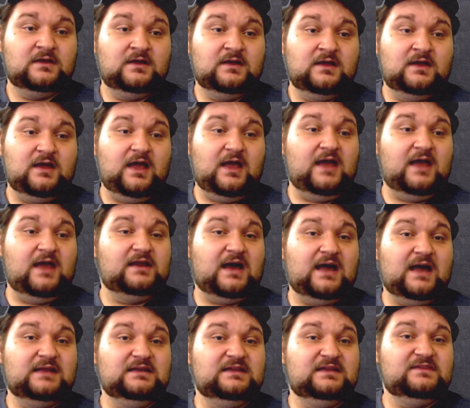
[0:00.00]
And I
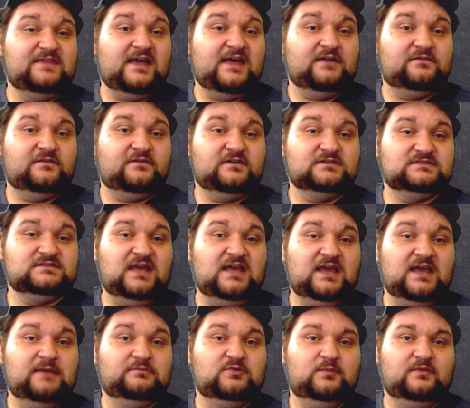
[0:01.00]
need that first
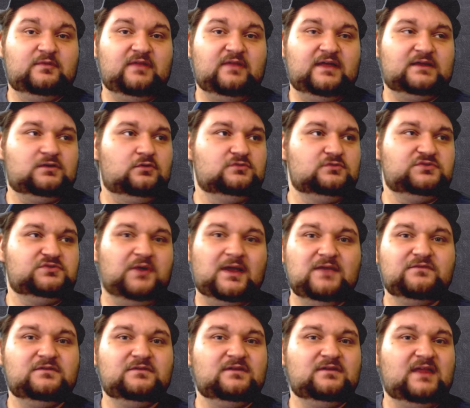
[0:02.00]
game to be like, cool, do I
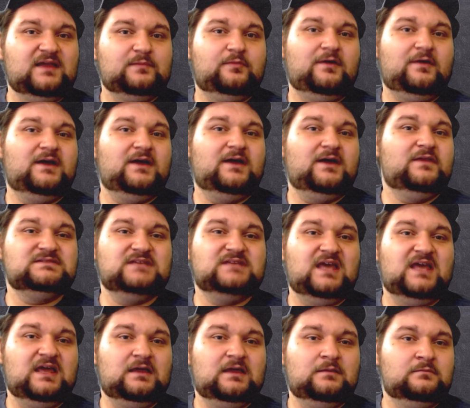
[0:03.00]
even like playing this
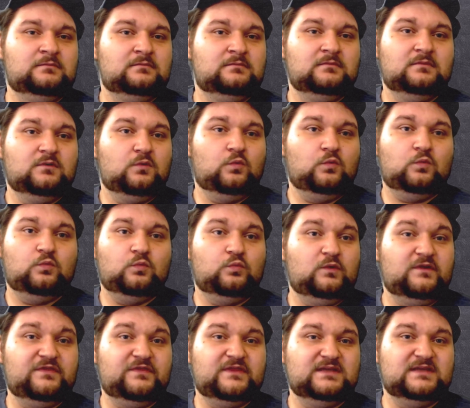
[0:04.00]
game
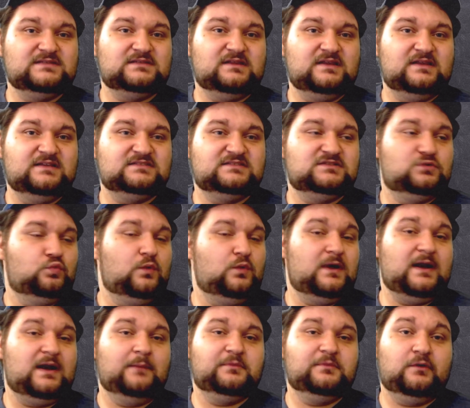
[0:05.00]
with this list when
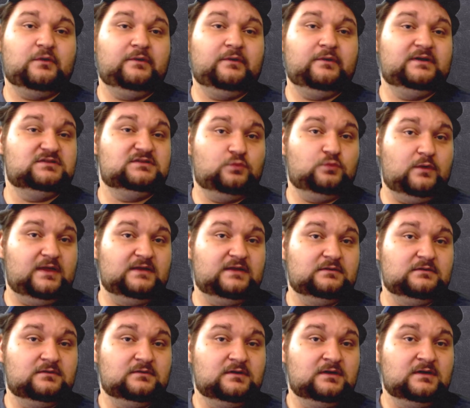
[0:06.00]
I'm going to win?
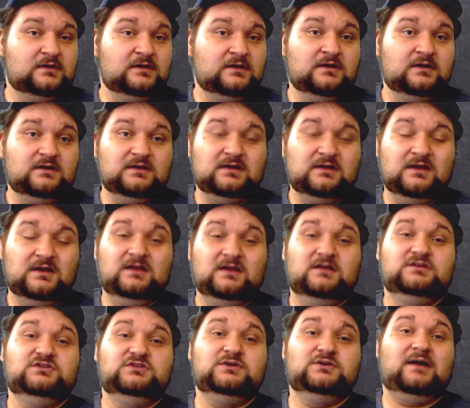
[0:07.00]

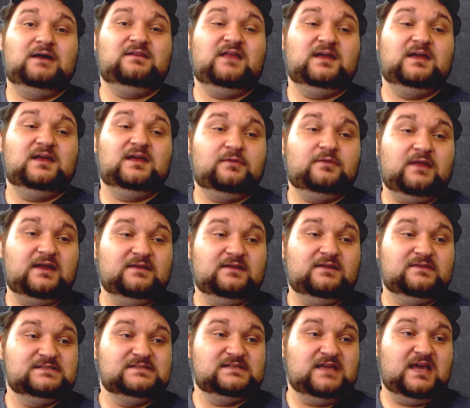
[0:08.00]
Do I like playing
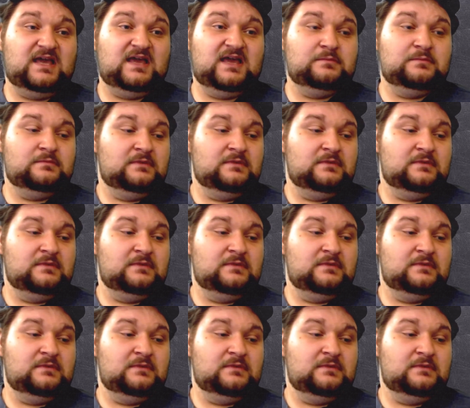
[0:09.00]
this game